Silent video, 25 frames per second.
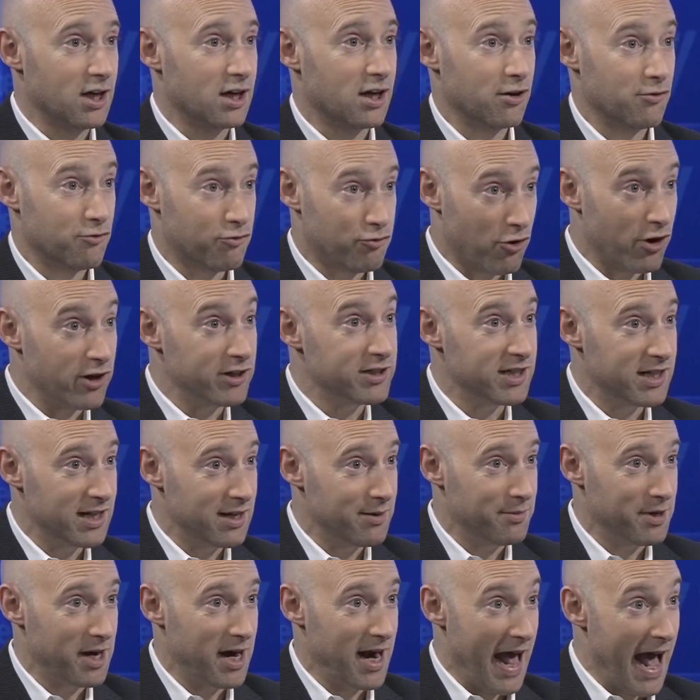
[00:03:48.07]
confronted
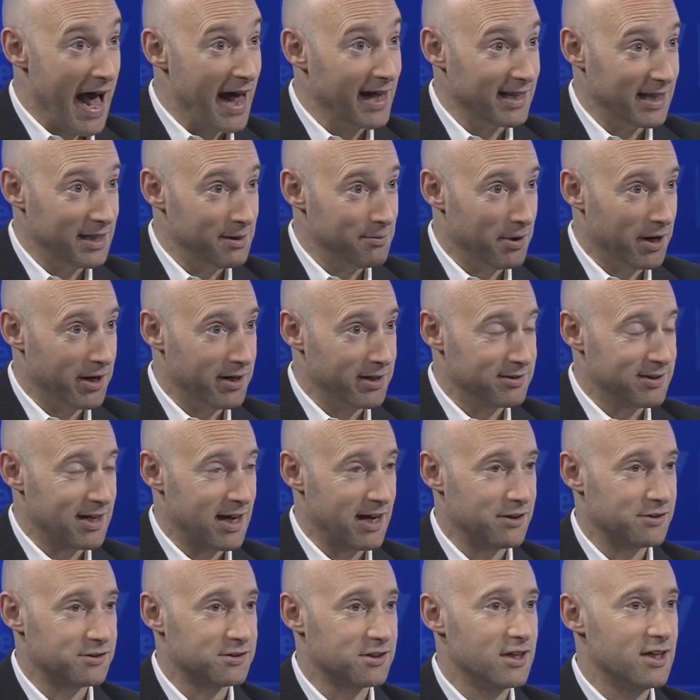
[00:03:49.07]
him in an alley by his
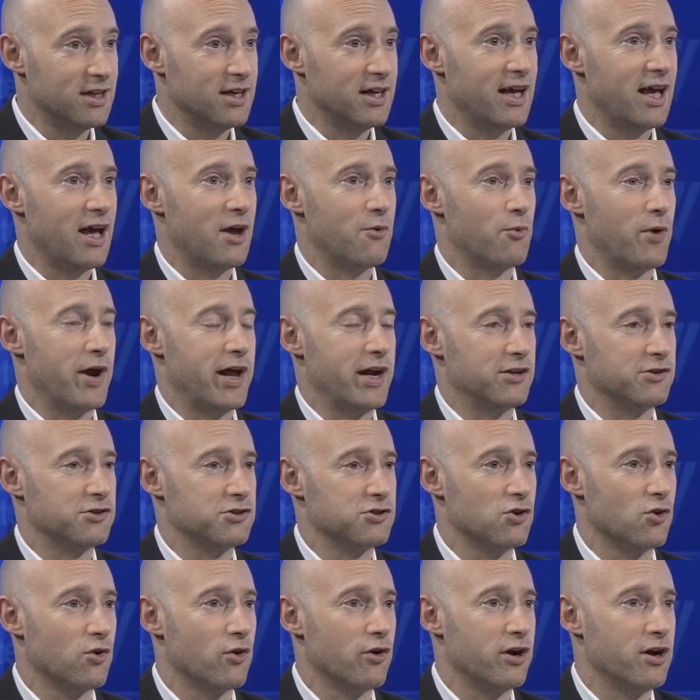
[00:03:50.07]
house, and ran a
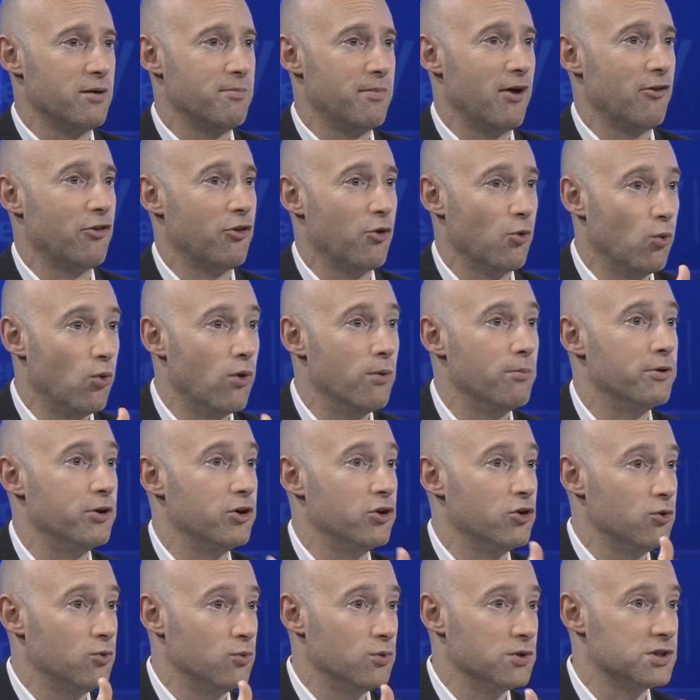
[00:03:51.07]
story about the
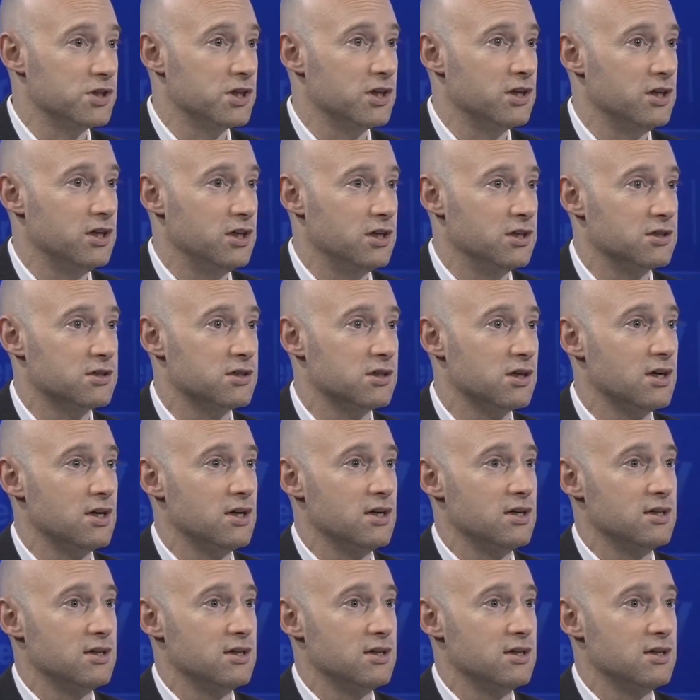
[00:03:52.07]
woman who was in his